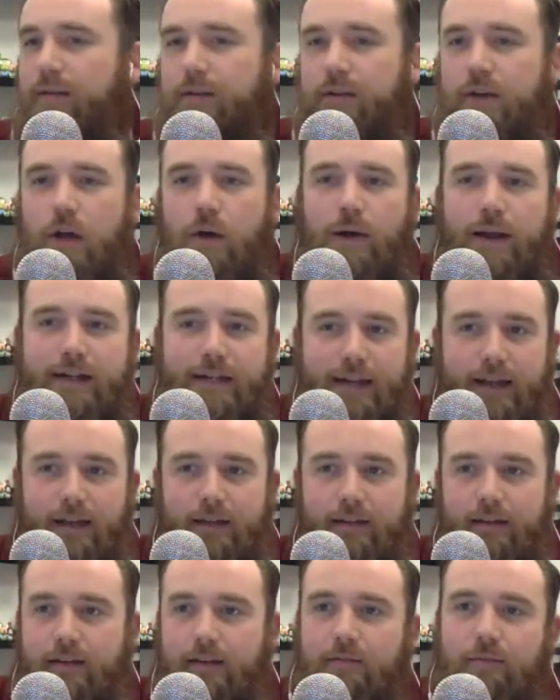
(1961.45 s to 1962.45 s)
No
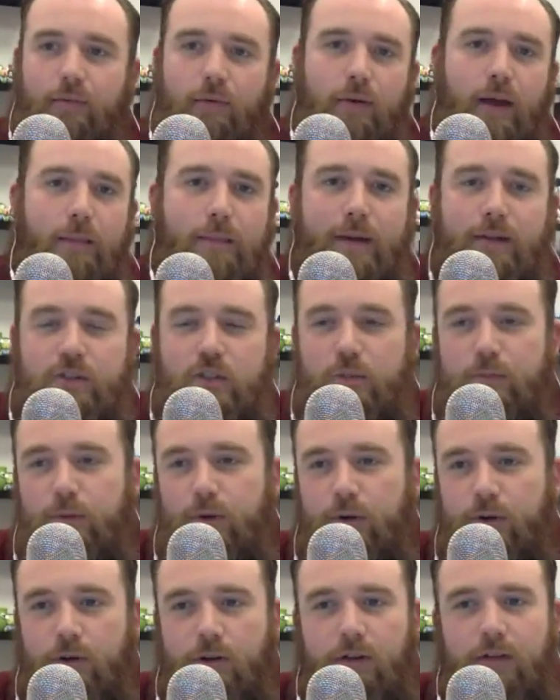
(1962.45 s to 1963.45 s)
idea about
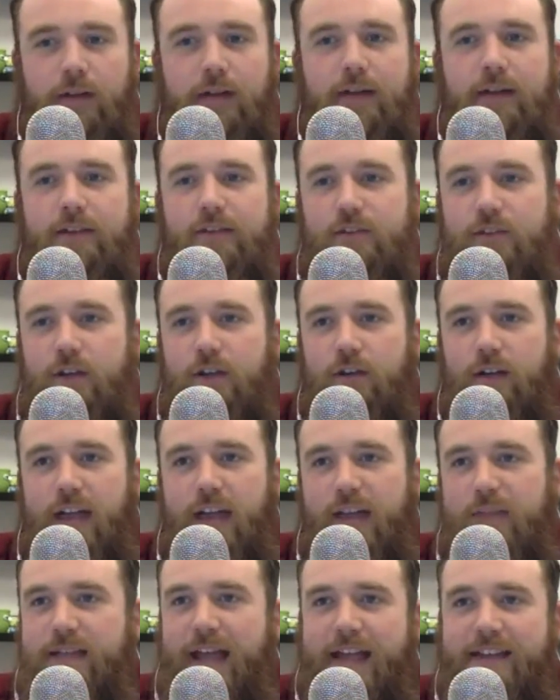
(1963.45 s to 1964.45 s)
Supergirl. So
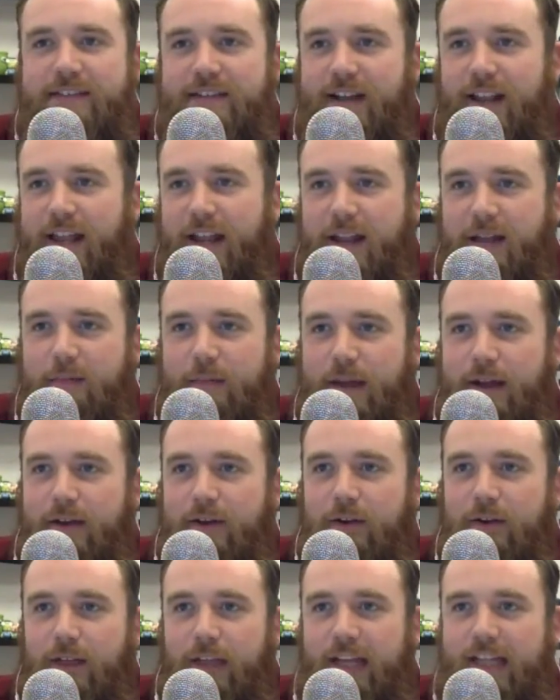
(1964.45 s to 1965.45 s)
Abe's asked it about
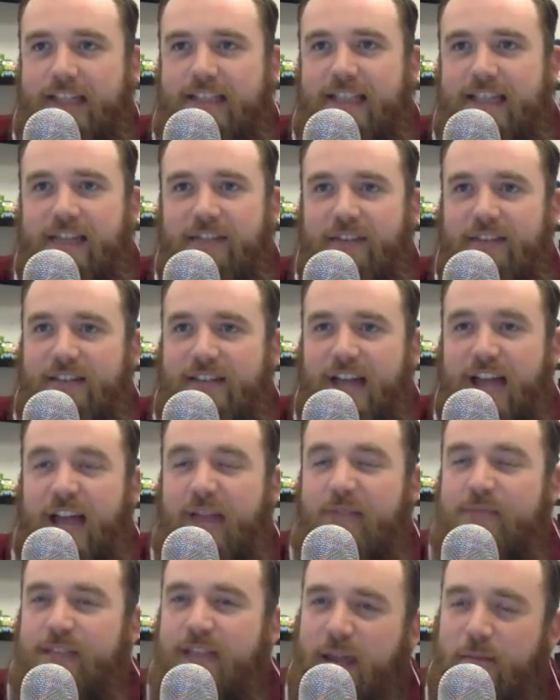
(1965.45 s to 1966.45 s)
her seven
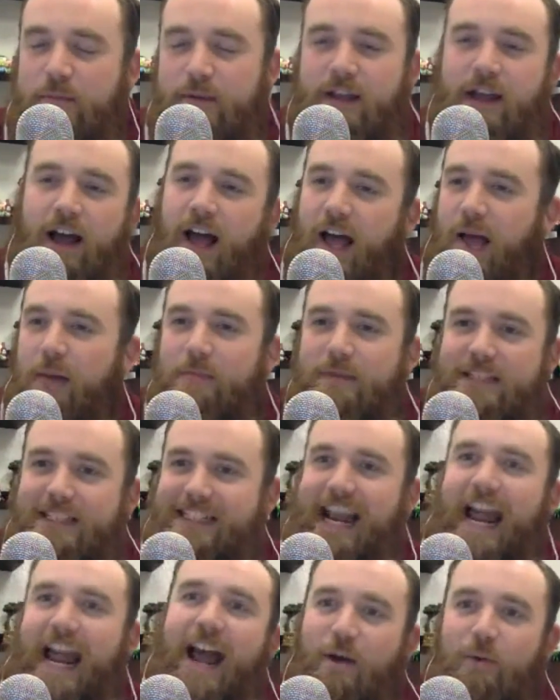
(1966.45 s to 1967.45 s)
times. Abe, calm
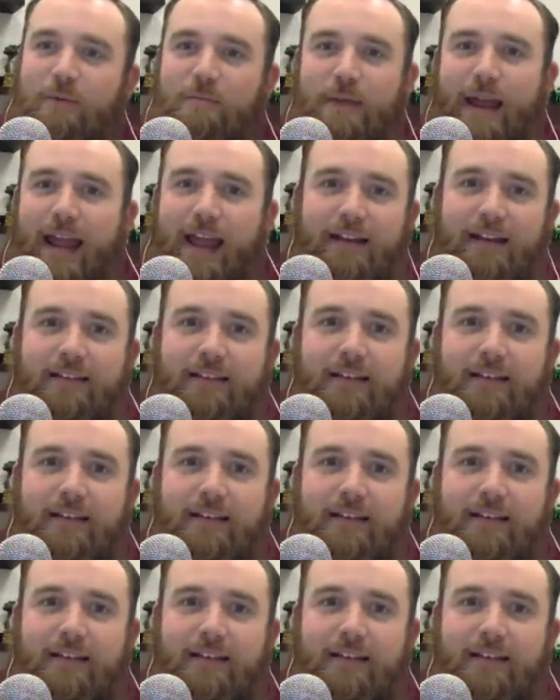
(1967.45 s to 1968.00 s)
down, man.